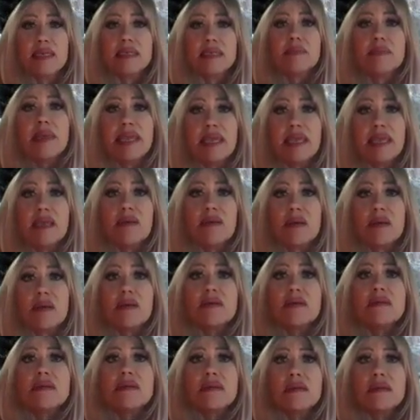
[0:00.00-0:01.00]
he's my
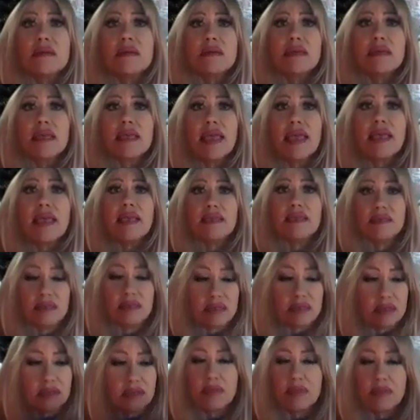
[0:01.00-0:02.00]
hero. Okay, he's
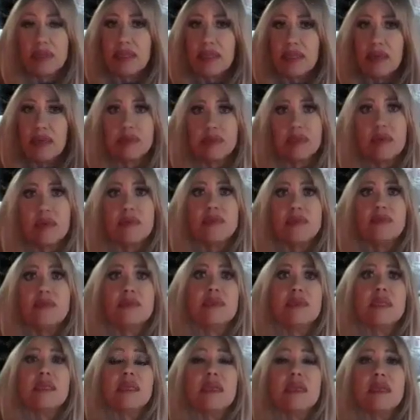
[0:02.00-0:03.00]
the one that was always
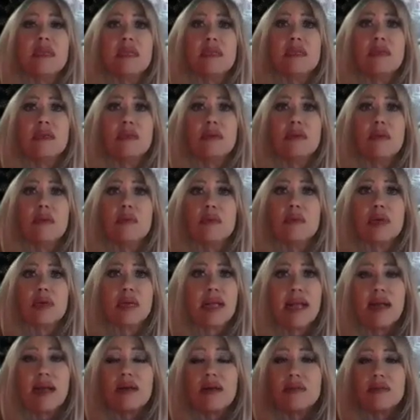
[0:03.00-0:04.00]
doing,
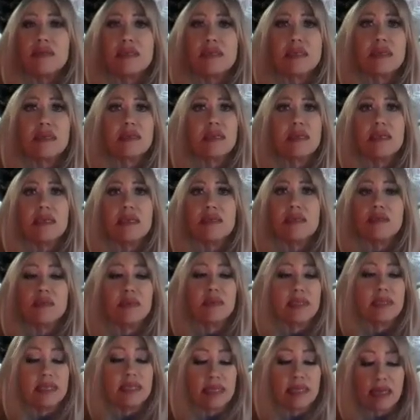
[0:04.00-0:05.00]
workouts, and he's
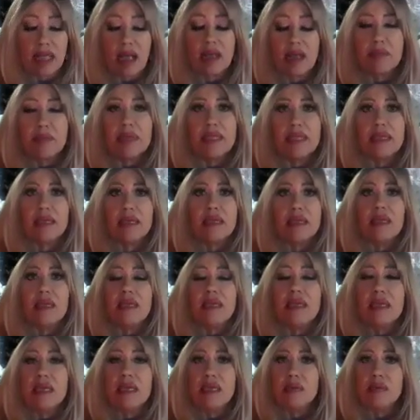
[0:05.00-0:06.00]
the one that got me
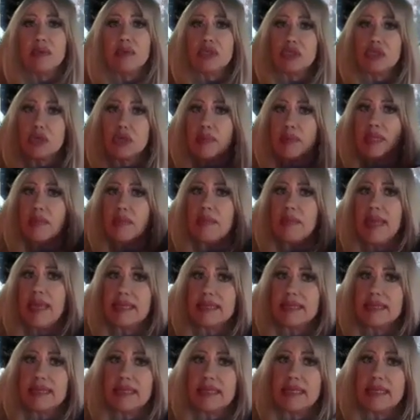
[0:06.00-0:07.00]
he would show me the
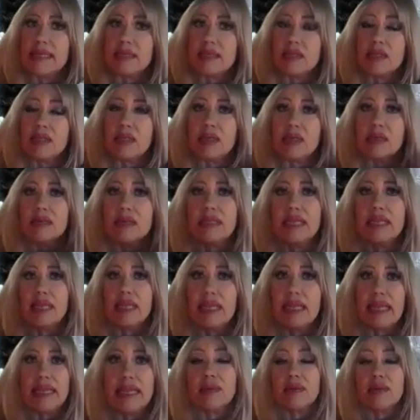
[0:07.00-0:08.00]
magazines, and
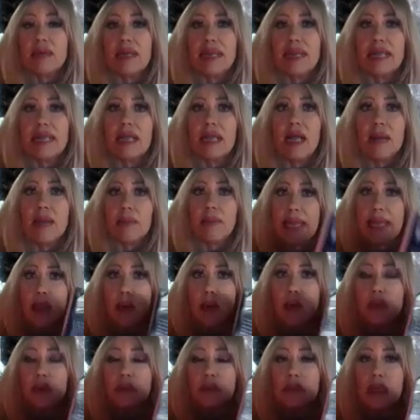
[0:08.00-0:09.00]
then later on I got my
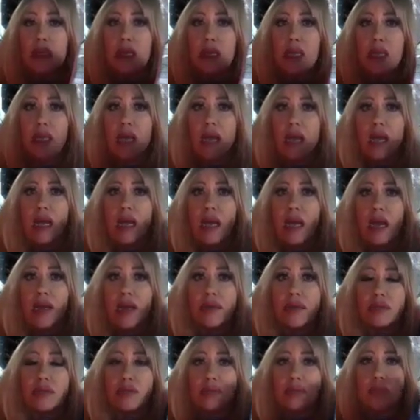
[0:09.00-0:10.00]
own
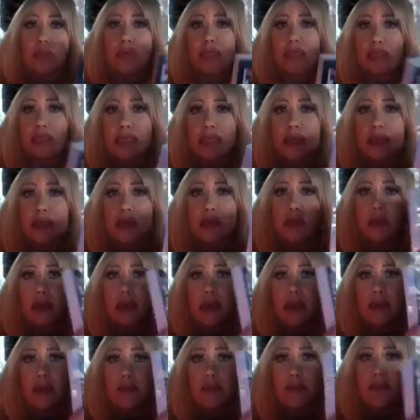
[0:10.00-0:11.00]
Arnold
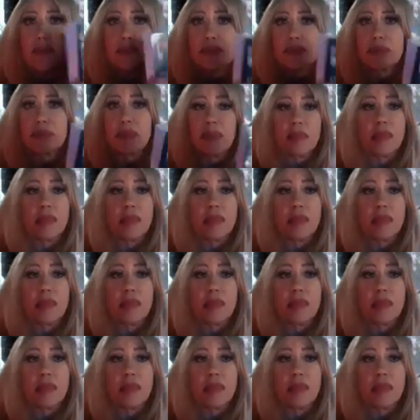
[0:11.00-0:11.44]
Schwarzenegger,